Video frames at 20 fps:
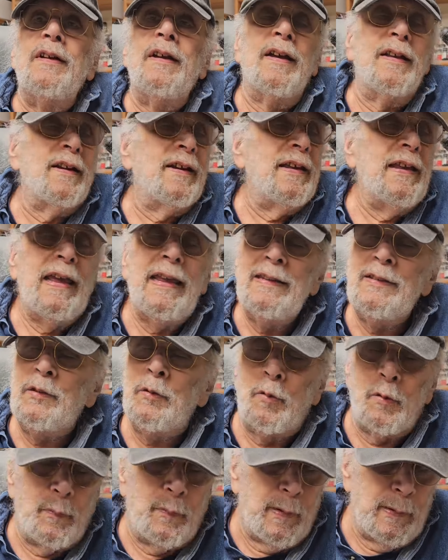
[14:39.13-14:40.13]
And I hate
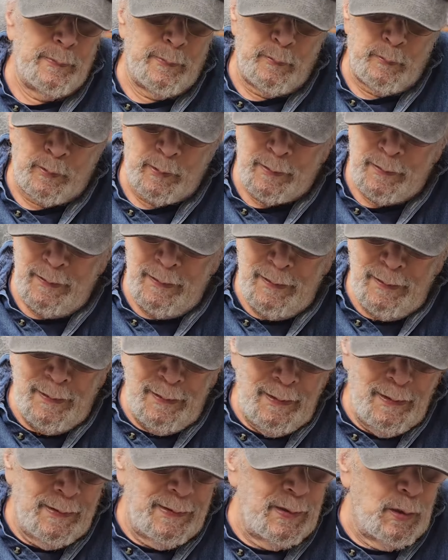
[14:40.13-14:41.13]
doing paperwork.
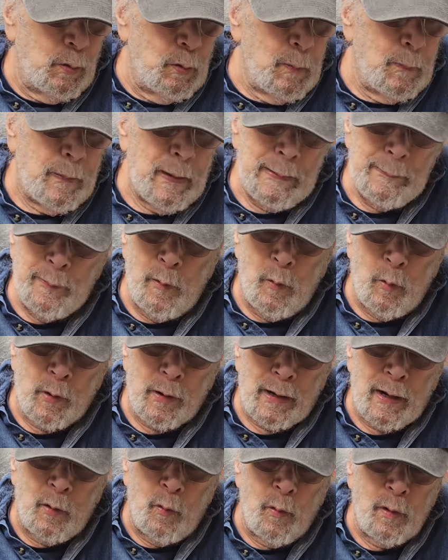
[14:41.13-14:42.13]
The only paperwork
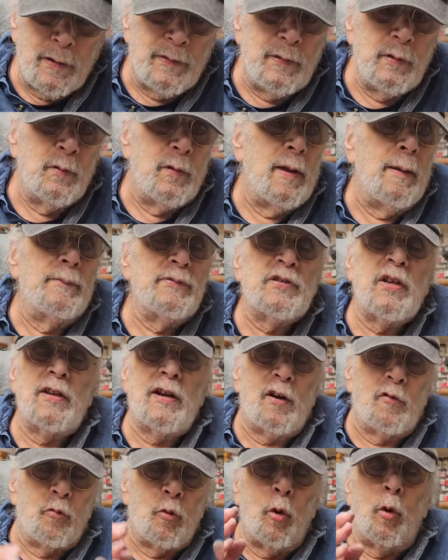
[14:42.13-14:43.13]
I want to do comes on a
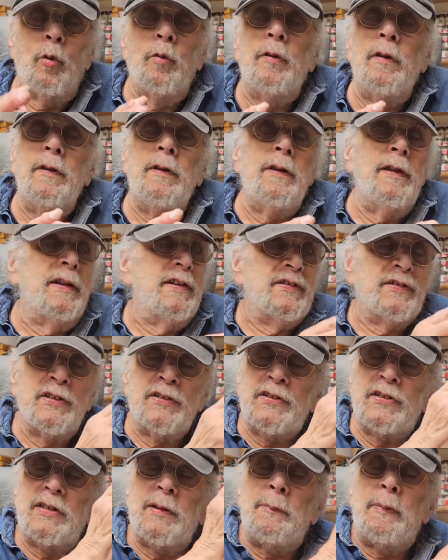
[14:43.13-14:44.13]
roll and sits
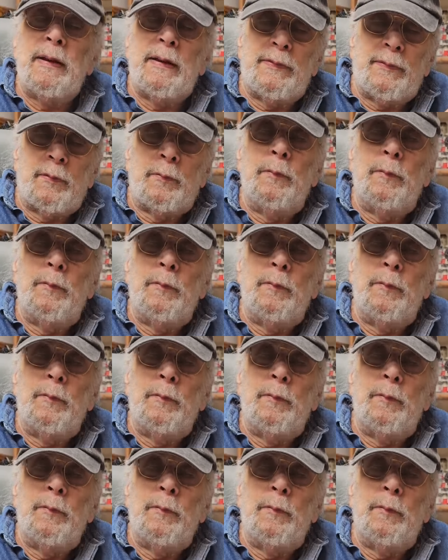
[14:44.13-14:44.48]
in the bathroom.